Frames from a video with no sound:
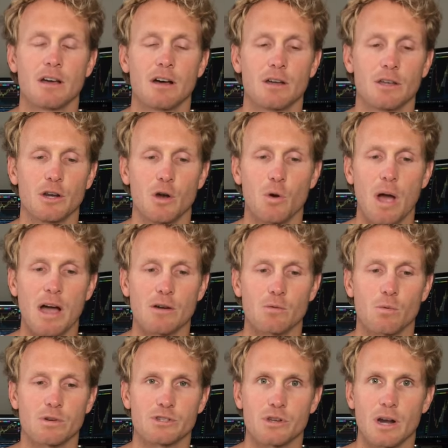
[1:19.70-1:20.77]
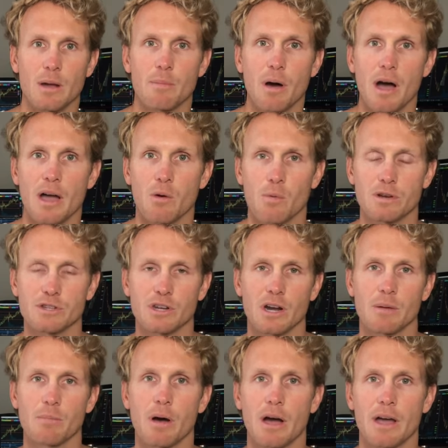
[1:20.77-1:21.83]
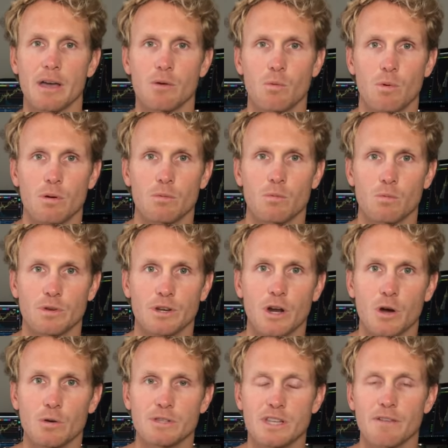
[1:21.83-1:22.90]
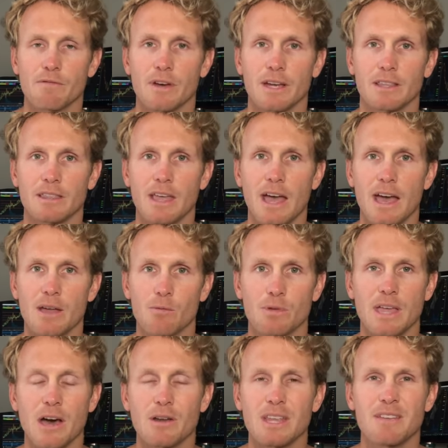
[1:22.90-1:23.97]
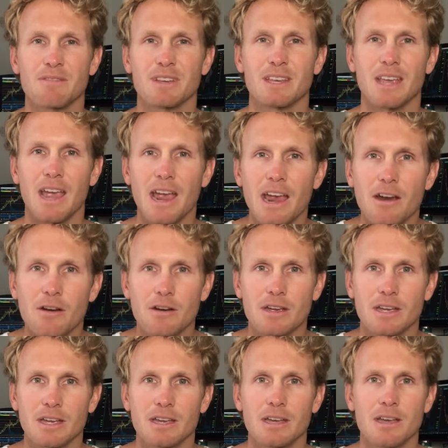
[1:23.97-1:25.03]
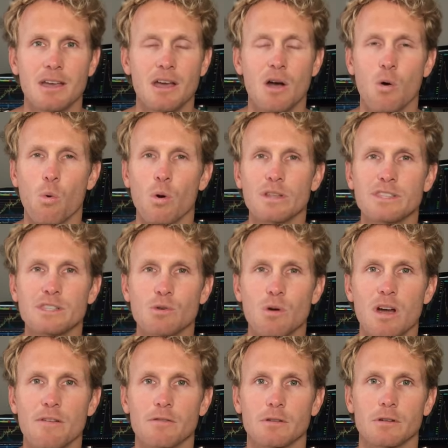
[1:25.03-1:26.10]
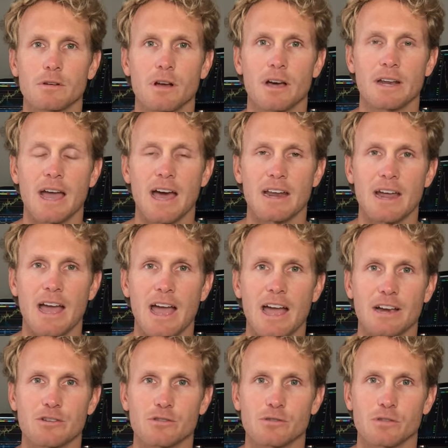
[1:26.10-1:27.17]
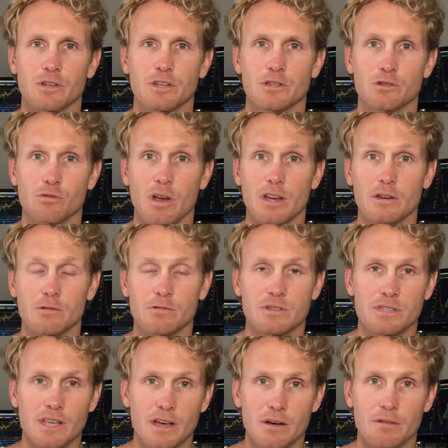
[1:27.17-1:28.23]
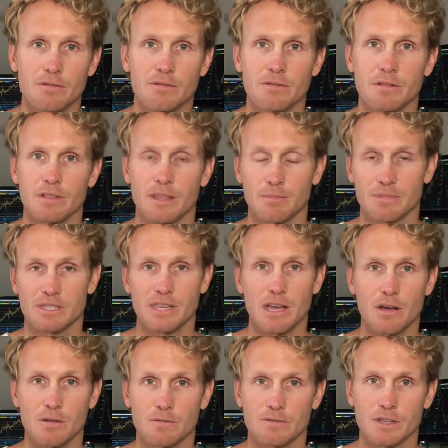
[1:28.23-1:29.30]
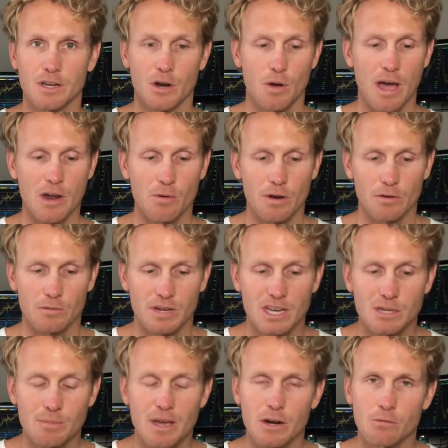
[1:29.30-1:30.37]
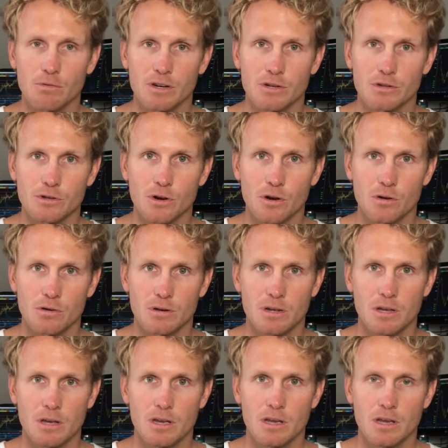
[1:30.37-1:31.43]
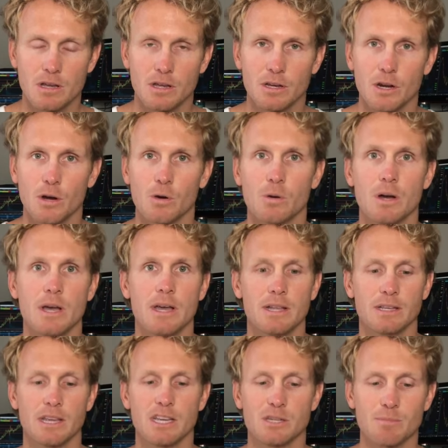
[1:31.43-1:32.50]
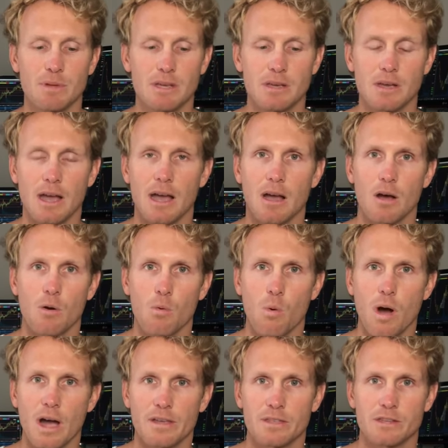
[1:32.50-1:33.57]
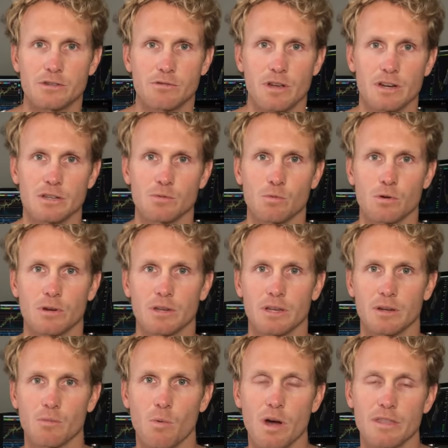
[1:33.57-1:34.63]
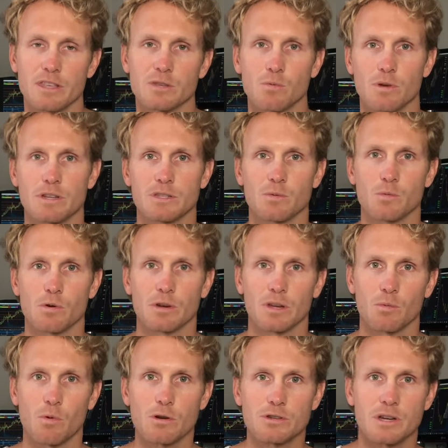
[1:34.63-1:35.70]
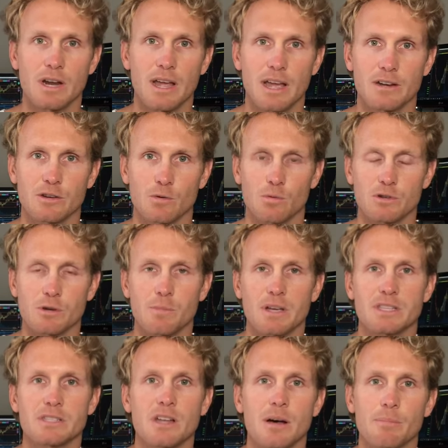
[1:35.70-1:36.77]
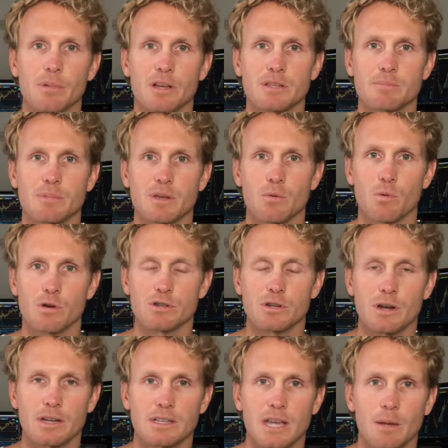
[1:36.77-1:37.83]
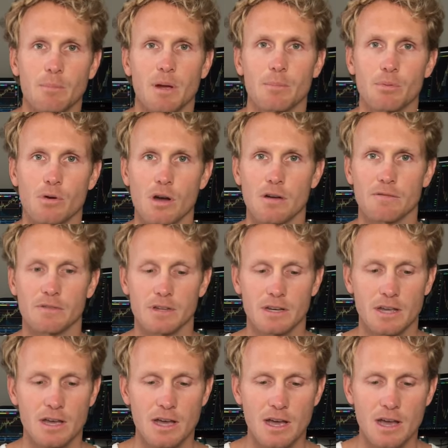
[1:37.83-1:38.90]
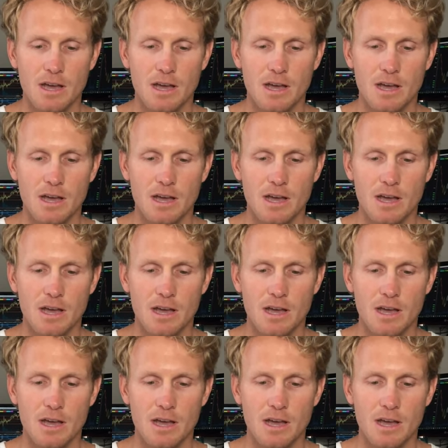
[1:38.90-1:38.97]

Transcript: Uh, you know, how what should I buy? When should I buy? What, you know, stuff like that, without even caring whatsoever on how to actually trade yourself themselves. You know, how do I teach me how to read a chart? You know, teach me why this trade is working, why this one isn't working, where should I enter, where should my stop loss be, where should I take my profit.